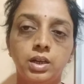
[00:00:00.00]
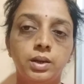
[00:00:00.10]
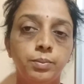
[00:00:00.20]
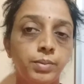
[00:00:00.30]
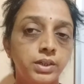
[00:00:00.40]

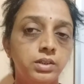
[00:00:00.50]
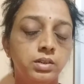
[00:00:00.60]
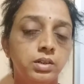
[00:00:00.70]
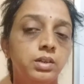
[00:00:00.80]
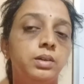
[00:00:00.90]
But
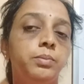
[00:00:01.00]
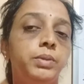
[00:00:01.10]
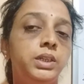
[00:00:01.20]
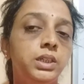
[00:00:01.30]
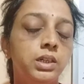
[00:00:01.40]

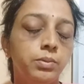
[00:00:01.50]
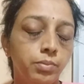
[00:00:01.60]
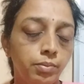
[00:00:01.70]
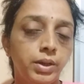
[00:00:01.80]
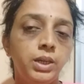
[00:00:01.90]

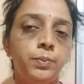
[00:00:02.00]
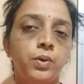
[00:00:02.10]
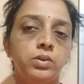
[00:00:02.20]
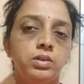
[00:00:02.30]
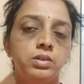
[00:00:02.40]
many
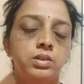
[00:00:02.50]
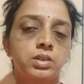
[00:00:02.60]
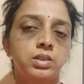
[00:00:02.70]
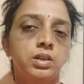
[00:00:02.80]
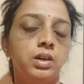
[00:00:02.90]

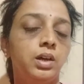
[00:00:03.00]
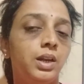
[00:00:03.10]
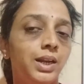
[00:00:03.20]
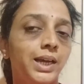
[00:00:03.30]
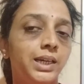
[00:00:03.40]
products
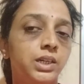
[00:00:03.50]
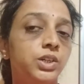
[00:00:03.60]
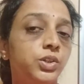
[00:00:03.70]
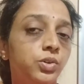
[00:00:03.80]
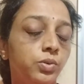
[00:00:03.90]
like
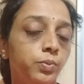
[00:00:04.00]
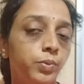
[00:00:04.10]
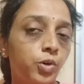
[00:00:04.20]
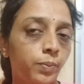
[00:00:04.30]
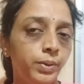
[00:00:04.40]

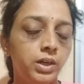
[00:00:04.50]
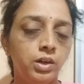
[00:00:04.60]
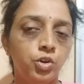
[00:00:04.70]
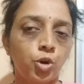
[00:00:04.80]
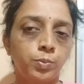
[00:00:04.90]
tropical
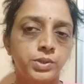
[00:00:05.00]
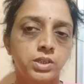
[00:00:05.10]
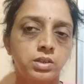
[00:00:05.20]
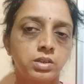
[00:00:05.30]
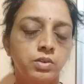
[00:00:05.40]

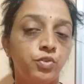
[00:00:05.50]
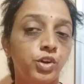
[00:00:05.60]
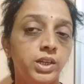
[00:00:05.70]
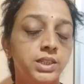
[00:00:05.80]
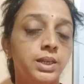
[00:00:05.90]
crops, for
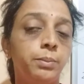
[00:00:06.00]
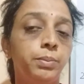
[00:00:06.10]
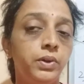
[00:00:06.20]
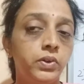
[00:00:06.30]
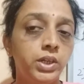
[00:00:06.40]
example
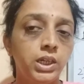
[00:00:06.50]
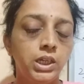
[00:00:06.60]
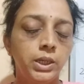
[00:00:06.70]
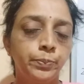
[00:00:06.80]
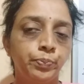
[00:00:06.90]
tea,
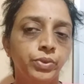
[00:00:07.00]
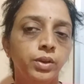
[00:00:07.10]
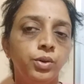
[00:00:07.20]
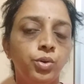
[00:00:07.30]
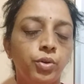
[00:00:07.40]

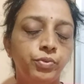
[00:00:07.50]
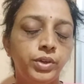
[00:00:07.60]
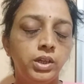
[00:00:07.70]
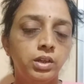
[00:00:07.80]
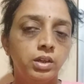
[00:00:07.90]

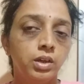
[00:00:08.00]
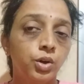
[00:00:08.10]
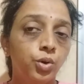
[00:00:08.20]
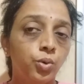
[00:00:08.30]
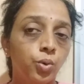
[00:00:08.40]
coffee,
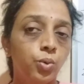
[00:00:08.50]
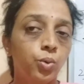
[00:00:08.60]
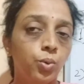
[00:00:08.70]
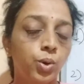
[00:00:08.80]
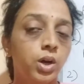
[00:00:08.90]

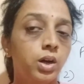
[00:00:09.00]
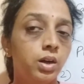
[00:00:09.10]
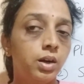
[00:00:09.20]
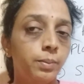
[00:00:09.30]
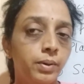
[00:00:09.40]
cocoa,
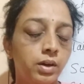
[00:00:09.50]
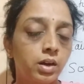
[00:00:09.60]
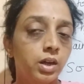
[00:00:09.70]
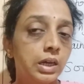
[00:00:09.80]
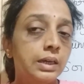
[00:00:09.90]
rubber,
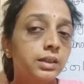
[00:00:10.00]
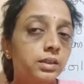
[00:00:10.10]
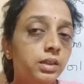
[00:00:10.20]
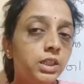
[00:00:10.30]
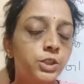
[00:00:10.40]

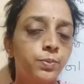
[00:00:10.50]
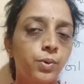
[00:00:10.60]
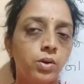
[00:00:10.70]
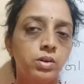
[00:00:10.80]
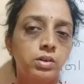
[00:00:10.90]
these
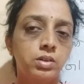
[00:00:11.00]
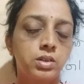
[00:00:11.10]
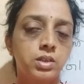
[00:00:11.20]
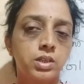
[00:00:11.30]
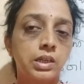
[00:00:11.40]

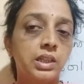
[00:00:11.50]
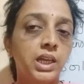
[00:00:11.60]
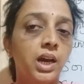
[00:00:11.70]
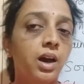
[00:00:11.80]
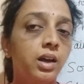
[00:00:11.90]
products, they
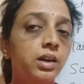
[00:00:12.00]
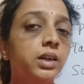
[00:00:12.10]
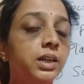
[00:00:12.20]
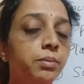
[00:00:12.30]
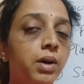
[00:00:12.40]
are
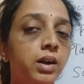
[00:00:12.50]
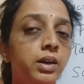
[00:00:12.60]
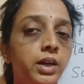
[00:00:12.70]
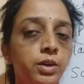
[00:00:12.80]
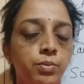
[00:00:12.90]

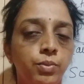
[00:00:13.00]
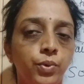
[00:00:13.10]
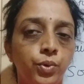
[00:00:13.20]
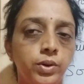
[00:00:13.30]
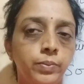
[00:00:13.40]
demanded more.